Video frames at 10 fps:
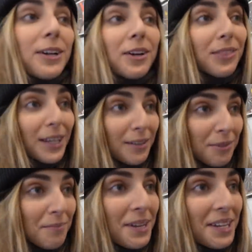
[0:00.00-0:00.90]
a good thing
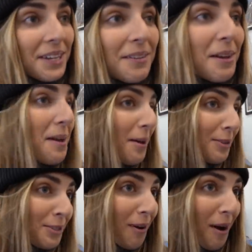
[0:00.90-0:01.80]
for me
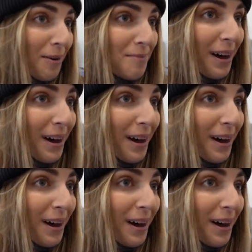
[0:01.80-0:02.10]
so I won't